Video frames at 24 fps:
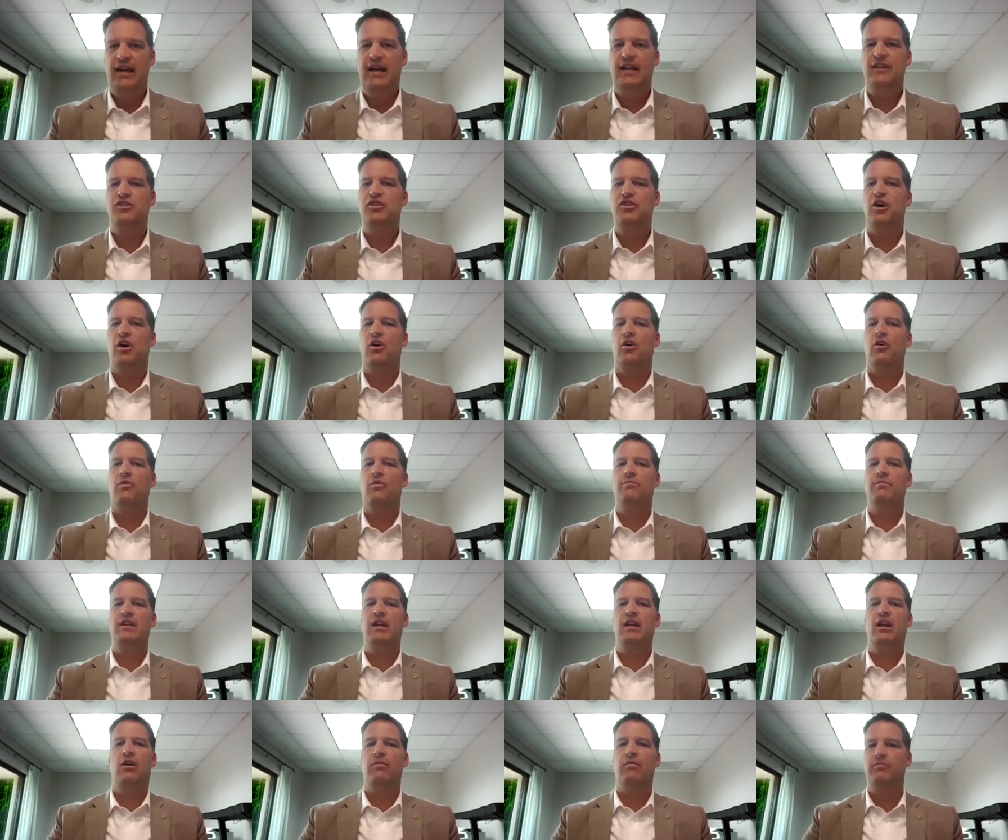And so,
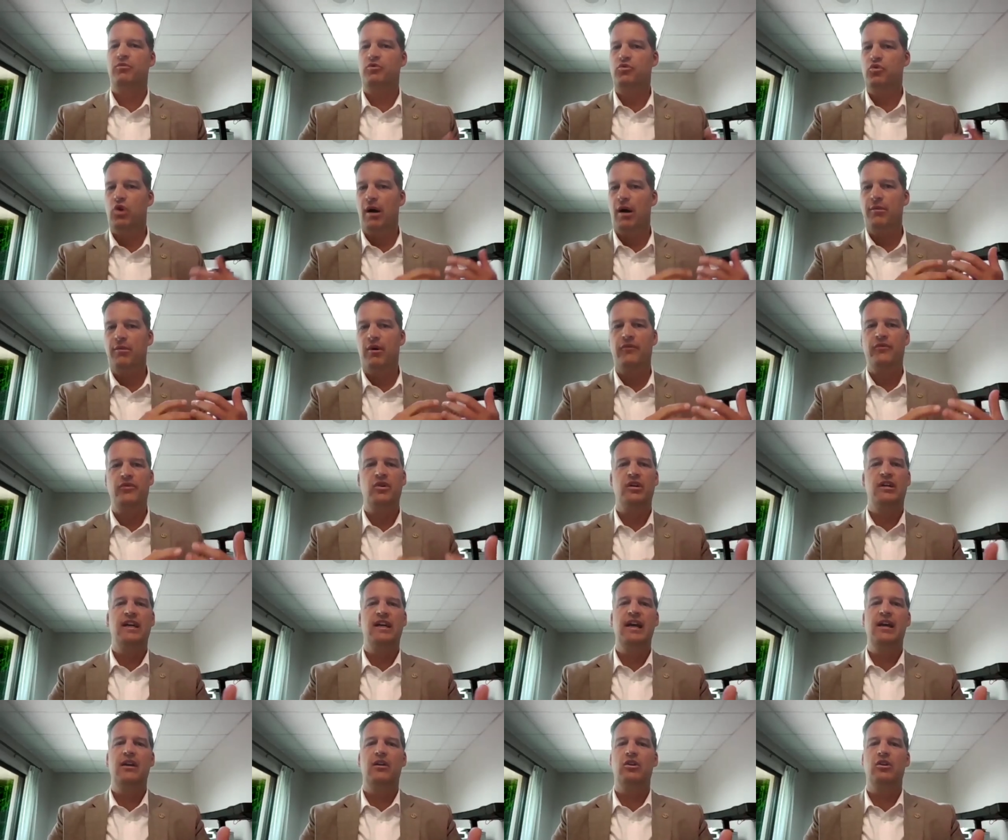you know, drop off your
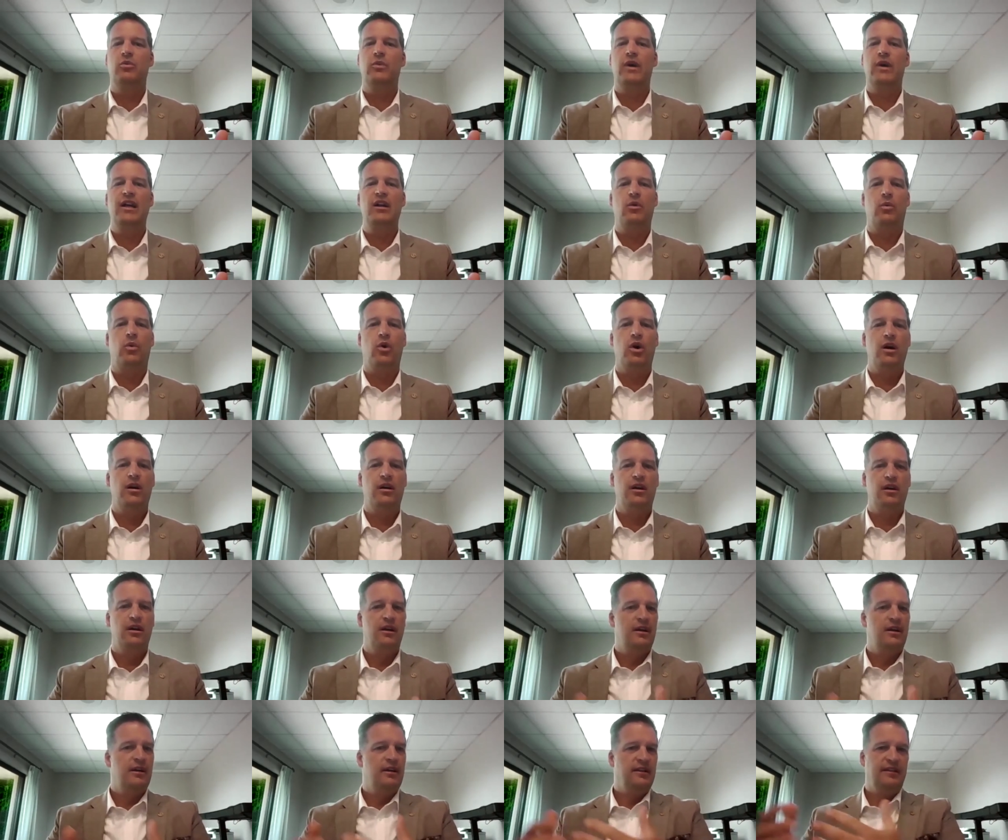kid on the way to work.
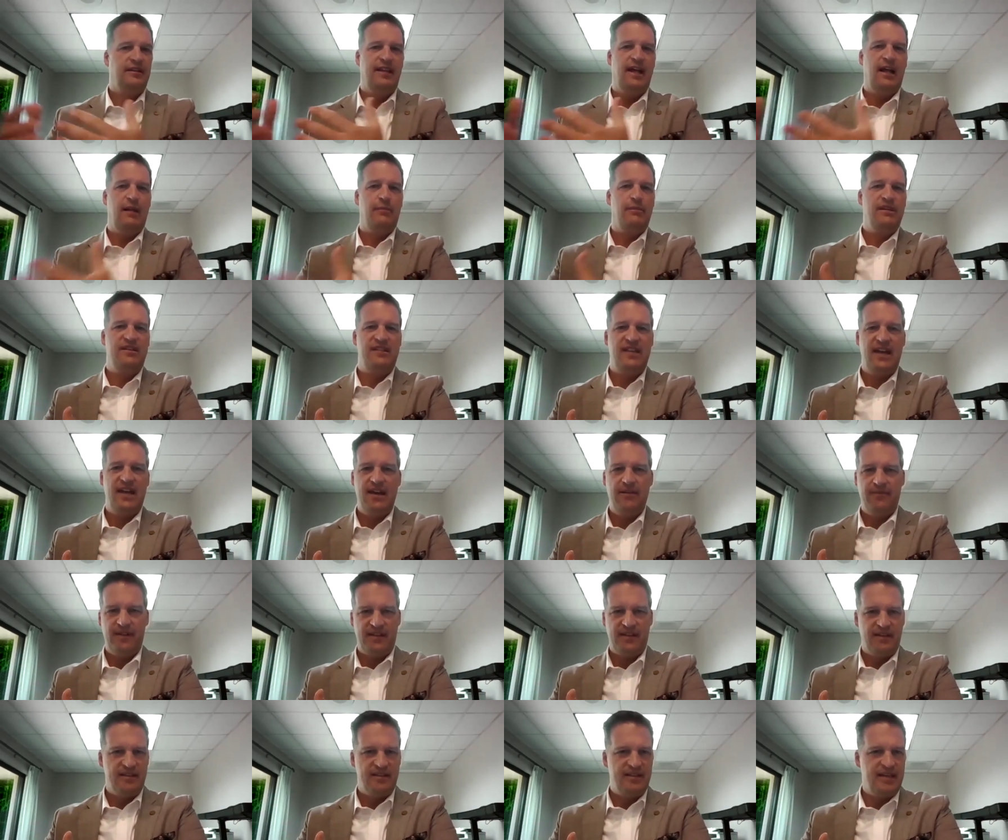They'll be
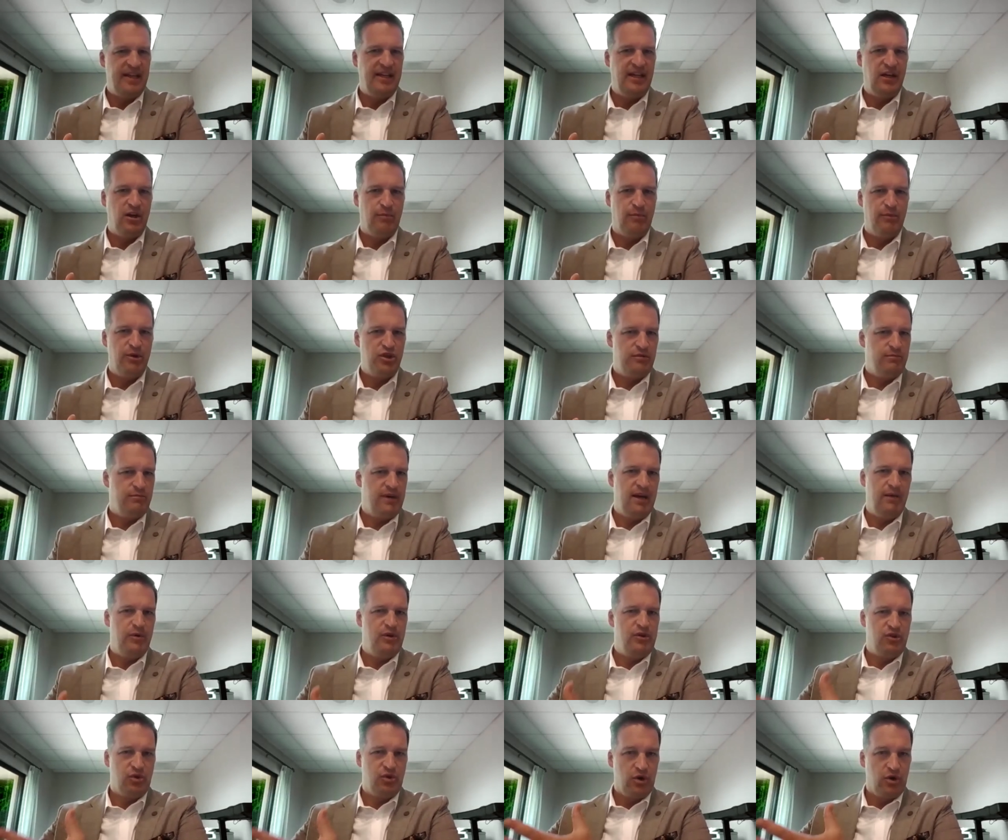safe at the San Diego Mission Bay
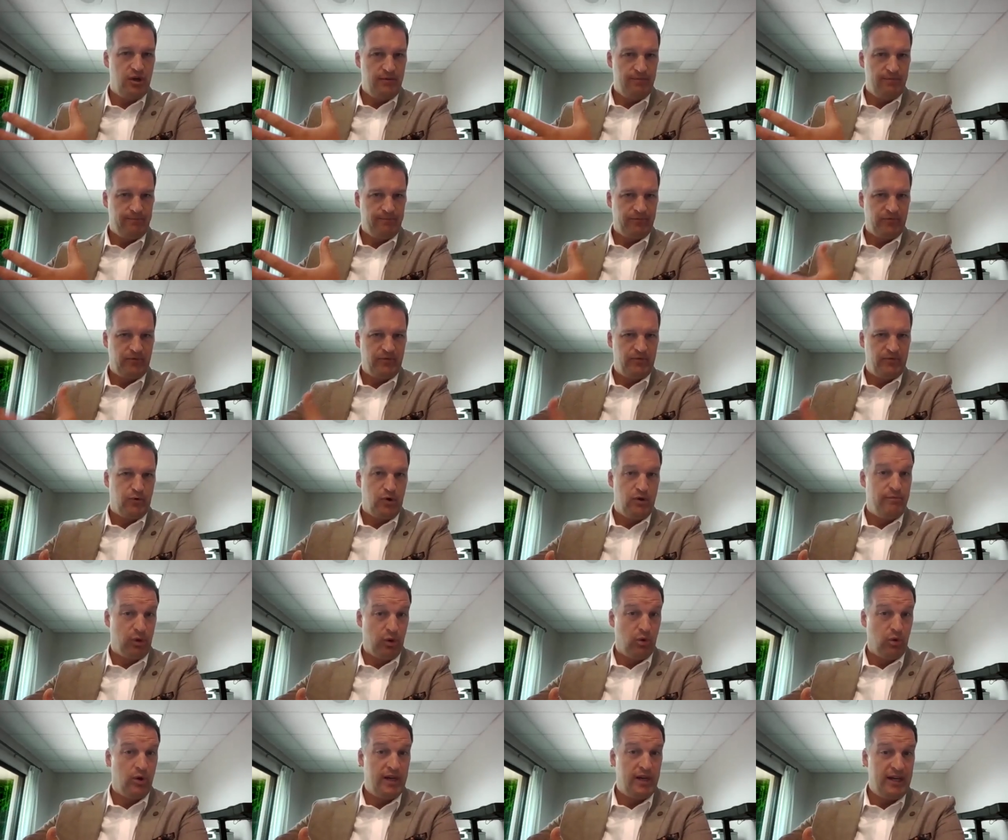Resort for
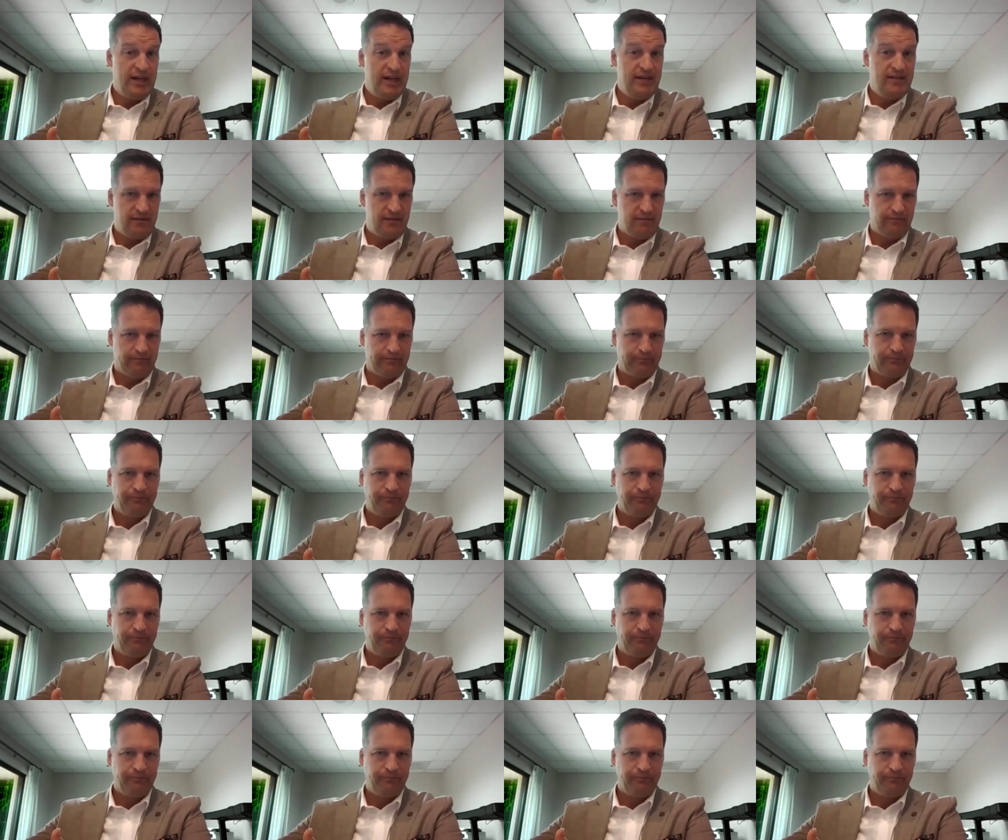employees.